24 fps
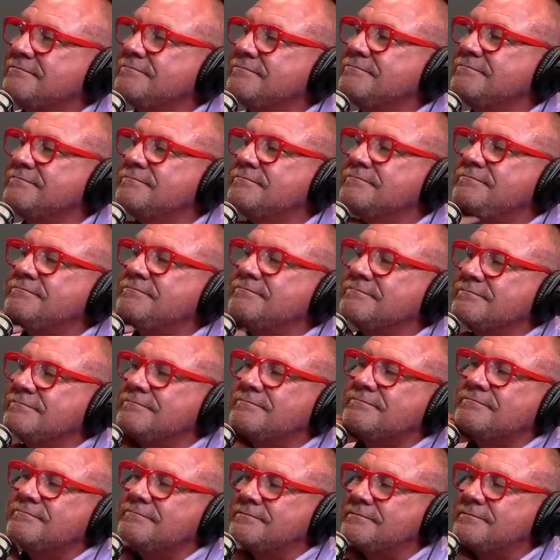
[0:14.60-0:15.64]

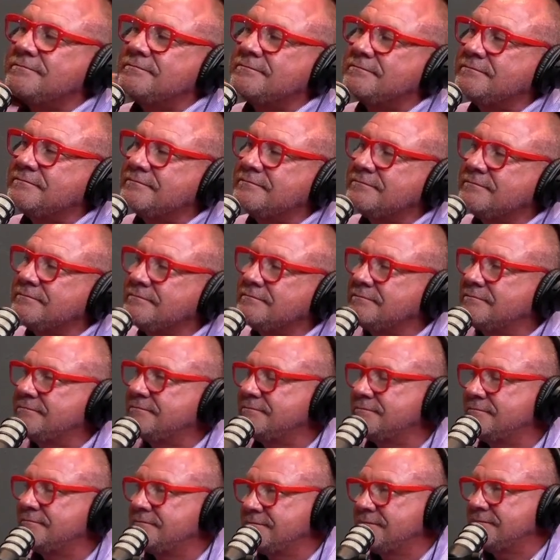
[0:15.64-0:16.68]

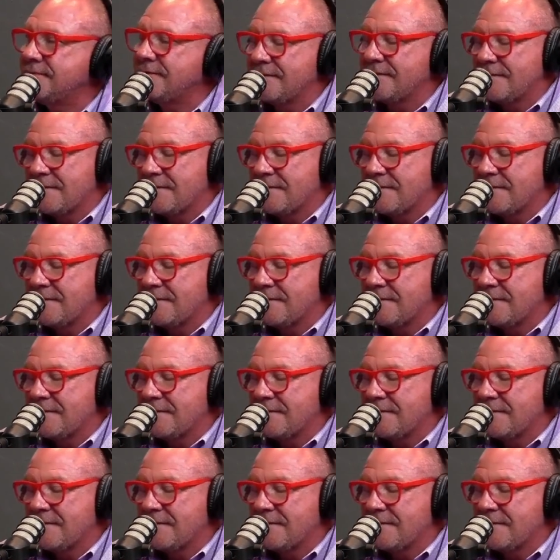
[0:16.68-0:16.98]
[no speech]